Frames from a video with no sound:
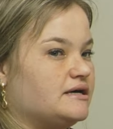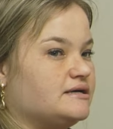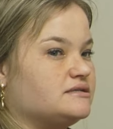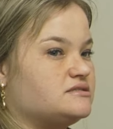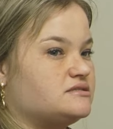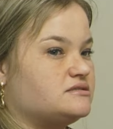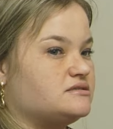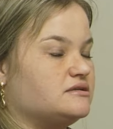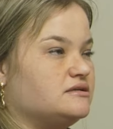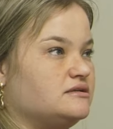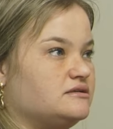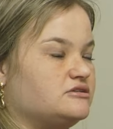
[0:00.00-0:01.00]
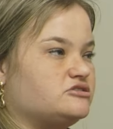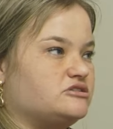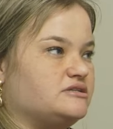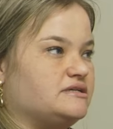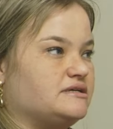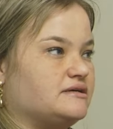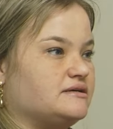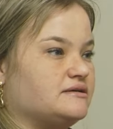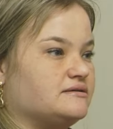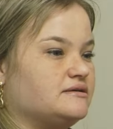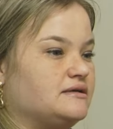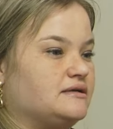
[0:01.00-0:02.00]
it's literally
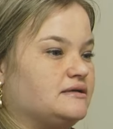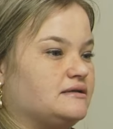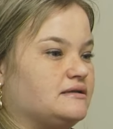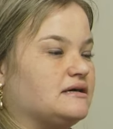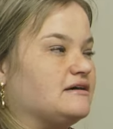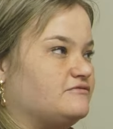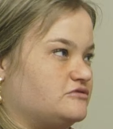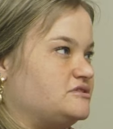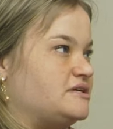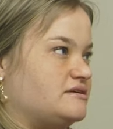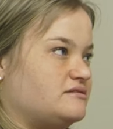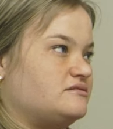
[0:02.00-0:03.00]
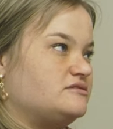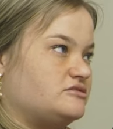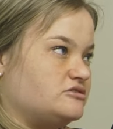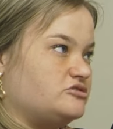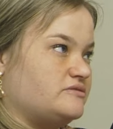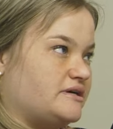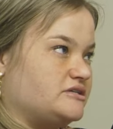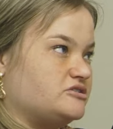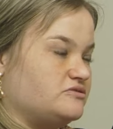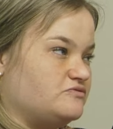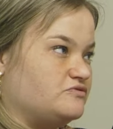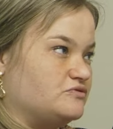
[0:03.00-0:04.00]
a life or death
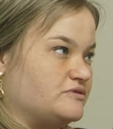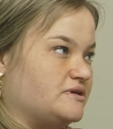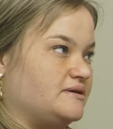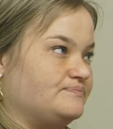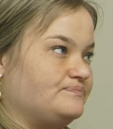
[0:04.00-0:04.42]
situation for them.